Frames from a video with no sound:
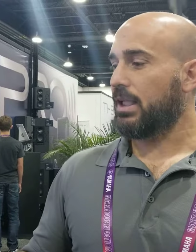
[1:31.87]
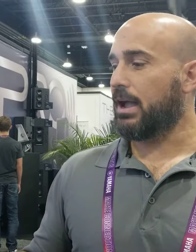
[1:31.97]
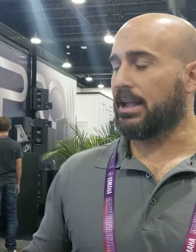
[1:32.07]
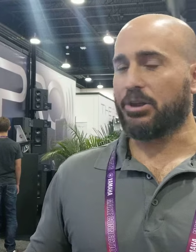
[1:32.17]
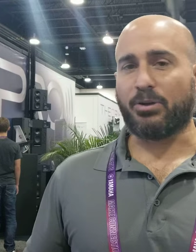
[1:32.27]

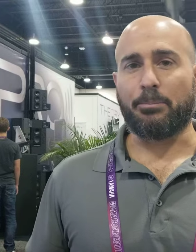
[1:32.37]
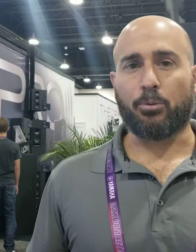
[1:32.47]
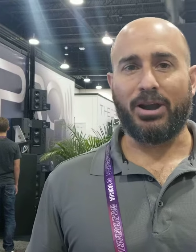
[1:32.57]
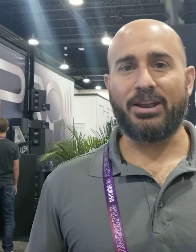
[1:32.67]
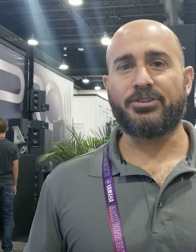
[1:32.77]
You can
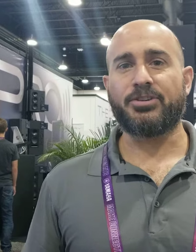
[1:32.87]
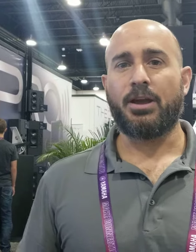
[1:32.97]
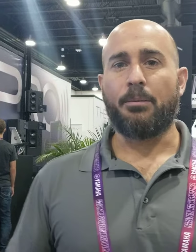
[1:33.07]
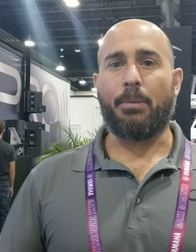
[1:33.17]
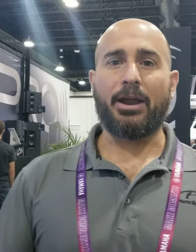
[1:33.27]
bridge,
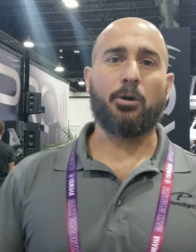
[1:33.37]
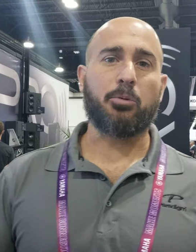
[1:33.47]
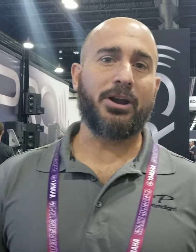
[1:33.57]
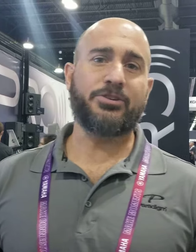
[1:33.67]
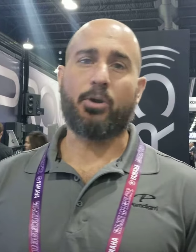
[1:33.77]
mono
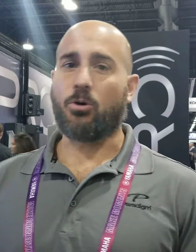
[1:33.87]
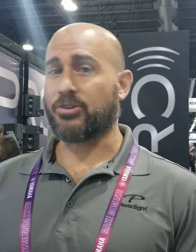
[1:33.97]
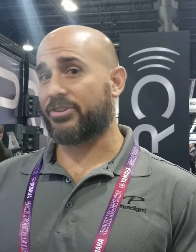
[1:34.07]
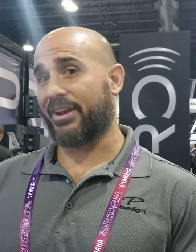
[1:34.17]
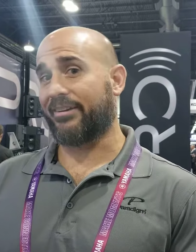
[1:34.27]
bridge or
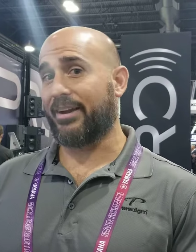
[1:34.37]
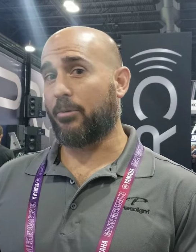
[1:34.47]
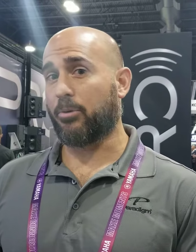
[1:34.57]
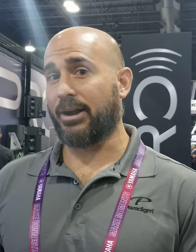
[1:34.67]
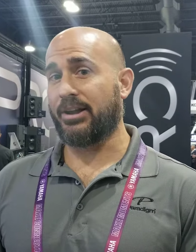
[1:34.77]
stereo
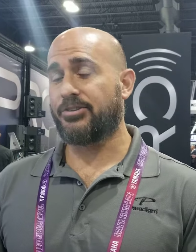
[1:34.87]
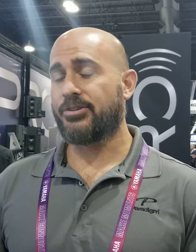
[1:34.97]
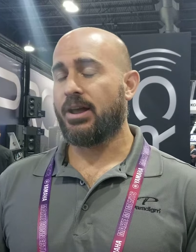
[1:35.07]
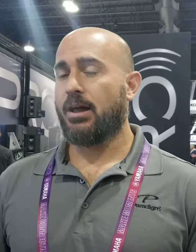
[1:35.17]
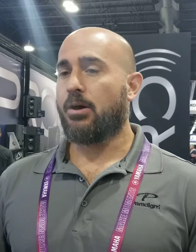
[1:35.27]
bridge.
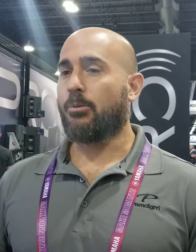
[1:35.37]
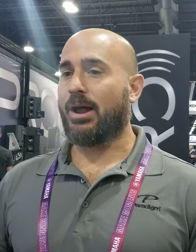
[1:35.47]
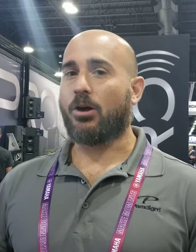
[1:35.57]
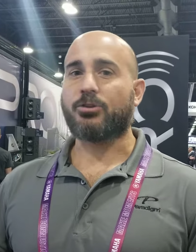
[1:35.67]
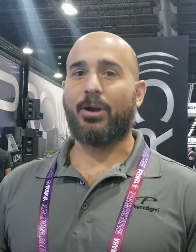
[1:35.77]
We
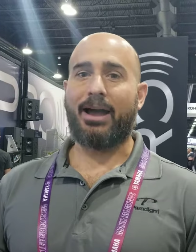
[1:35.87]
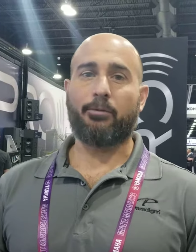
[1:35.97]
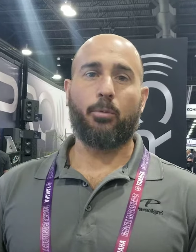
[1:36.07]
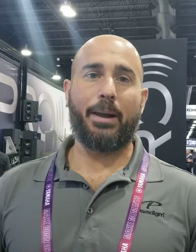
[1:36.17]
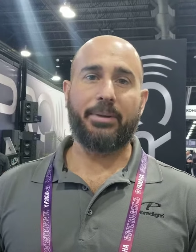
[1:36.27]
also have a
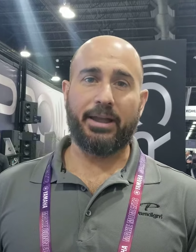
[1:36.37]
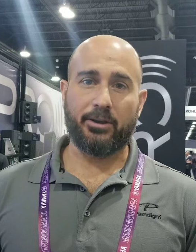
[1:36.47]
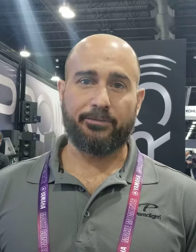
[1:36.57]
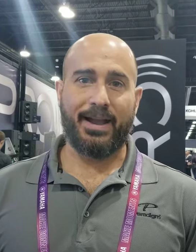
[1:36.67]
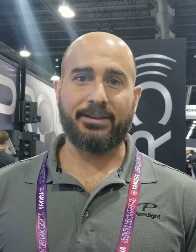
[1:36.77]
web
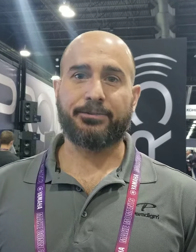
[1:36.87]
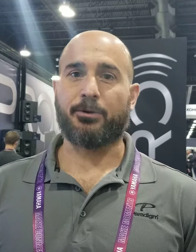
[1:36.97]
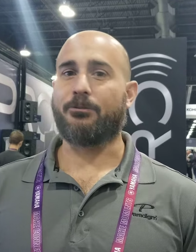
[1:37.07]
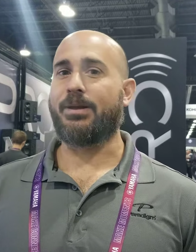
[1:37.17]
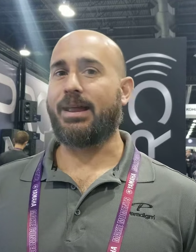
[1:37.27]
interface
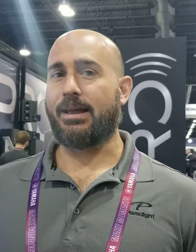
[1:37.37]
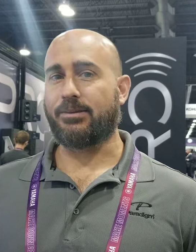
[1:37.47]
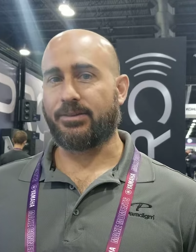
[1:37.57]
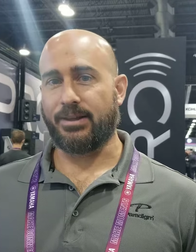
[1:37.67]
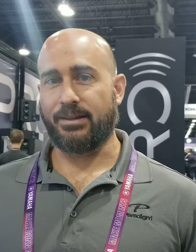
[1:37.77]

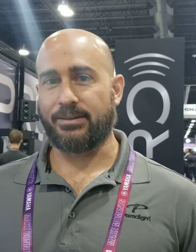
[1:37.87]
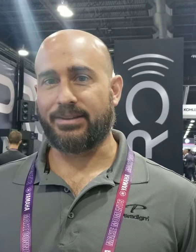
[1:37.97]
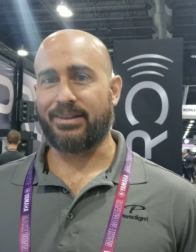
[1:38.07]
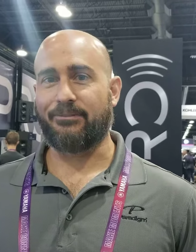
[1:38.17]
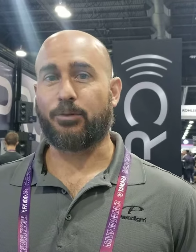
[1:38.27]

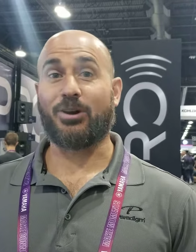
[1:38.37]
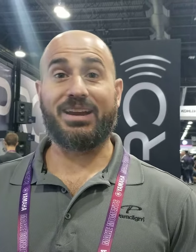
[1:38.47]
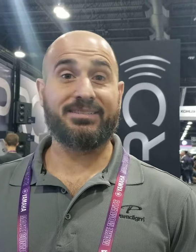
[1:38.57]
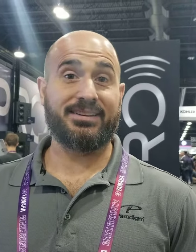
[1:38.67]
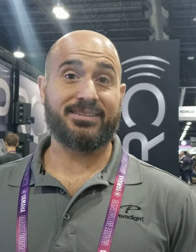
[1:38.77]
for
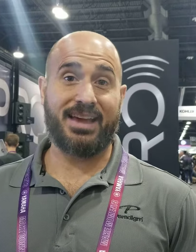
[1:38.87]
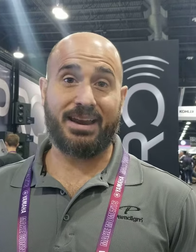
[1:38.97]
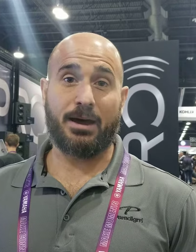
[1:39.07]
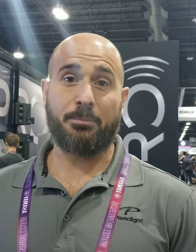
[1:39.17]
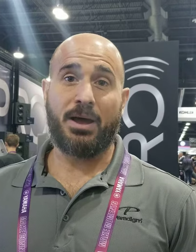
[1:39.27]
easy
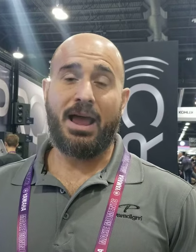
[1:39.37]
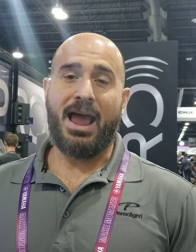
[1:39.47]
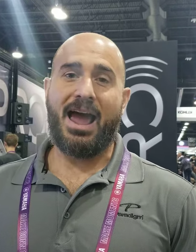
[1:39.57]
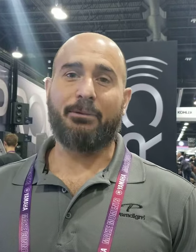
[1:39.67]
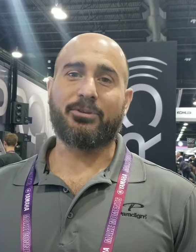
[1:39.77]
setup.
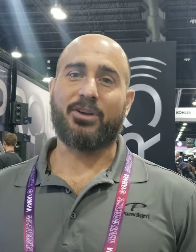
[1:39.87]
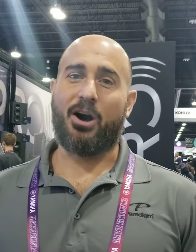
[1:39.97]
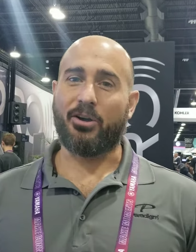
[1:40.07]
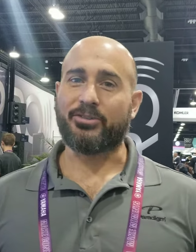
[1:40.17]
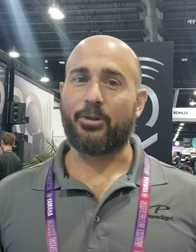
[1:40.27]
And what's
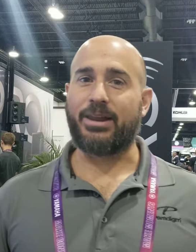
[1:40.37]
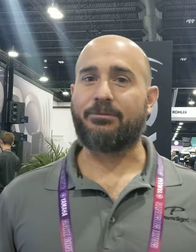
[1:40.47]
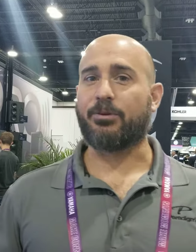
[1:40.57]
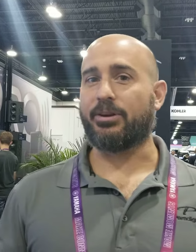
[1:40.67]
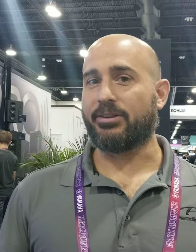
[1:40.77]
also neat
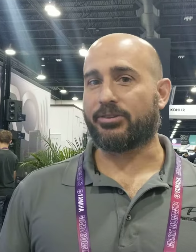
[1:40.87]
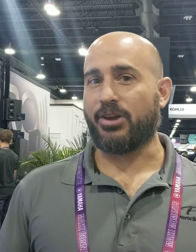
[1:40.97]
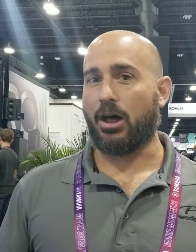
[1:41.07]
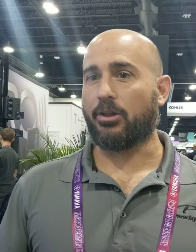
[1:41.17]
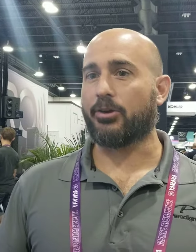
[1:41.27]
for
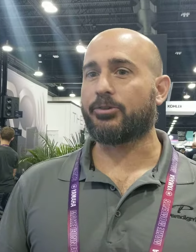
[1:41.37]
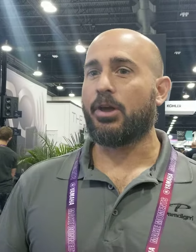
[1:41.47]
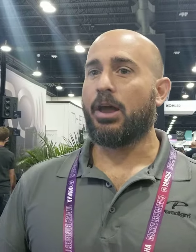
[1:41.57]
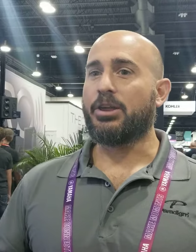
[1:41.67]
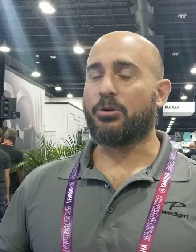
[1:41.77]
installers,
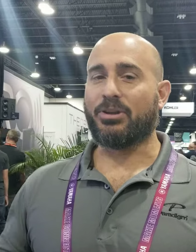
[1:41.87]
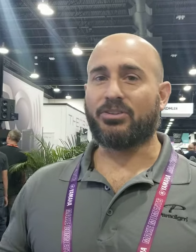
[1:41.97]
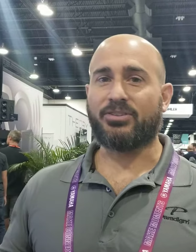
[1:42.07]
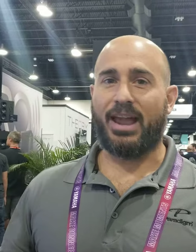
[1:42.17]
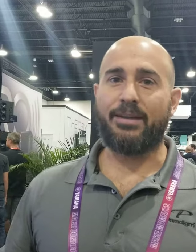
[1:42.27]
you can
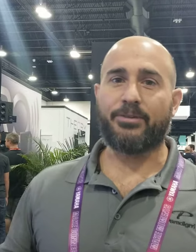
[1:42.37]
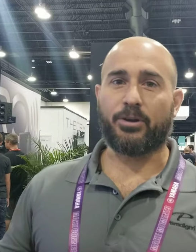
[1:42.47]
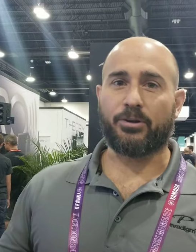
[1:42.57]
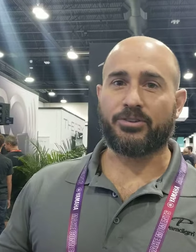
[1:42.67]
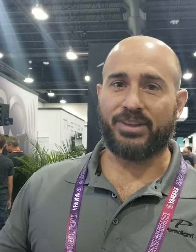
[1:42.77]
save
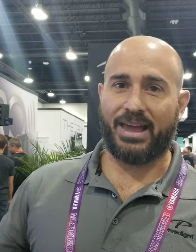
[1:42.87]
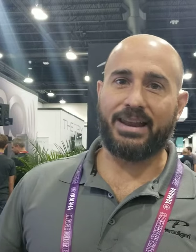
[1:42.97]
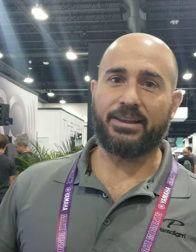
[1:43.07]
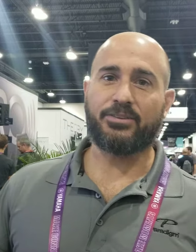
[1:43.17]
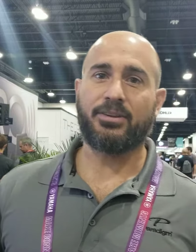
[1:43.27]
your
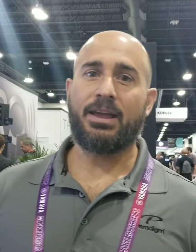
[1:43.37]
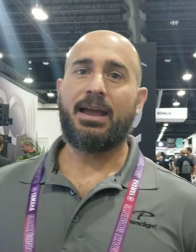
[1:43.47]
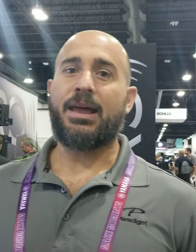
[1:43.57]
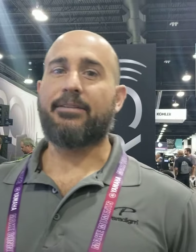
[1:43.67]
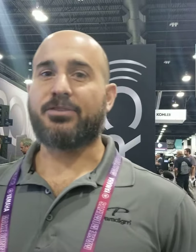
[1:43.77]
settings.
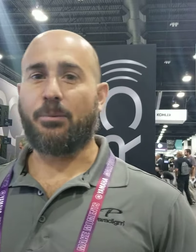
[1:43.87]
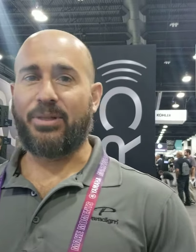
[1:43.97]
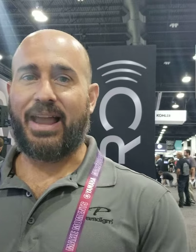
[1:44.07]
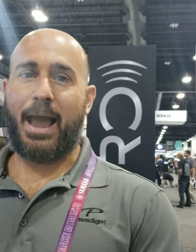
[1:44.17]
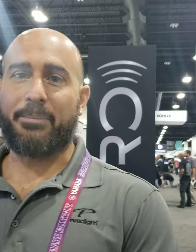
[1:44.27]
If
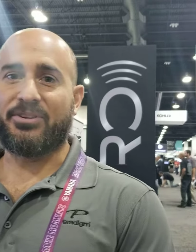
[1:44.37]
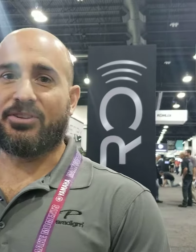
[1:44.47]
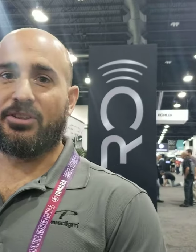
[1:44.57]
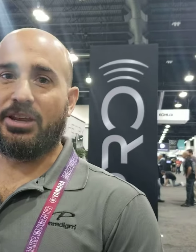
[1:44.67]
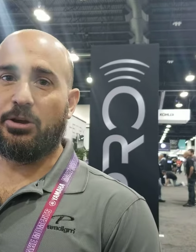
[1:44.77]
something happens
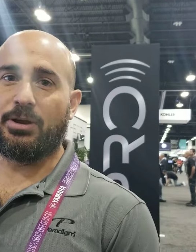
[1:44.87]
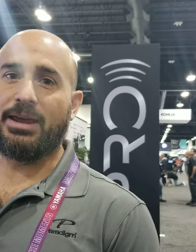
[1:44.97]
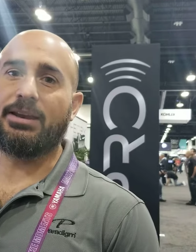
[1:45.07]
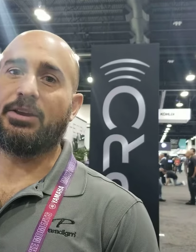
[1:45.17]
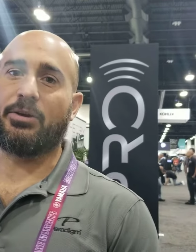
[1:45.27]
to the unit,
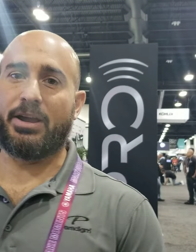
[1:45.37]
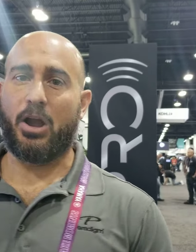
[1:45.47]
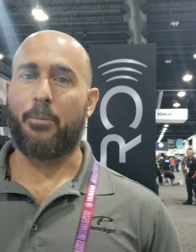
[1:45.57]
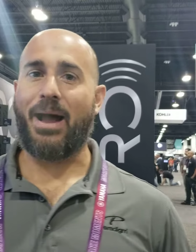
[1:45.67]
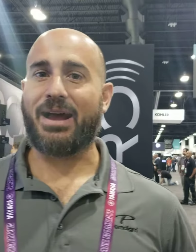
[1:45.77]
you can
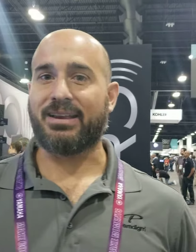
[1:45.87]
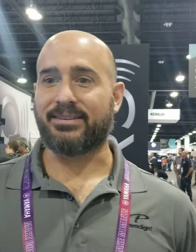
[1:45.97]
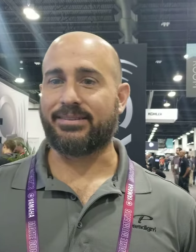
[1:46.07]
go back and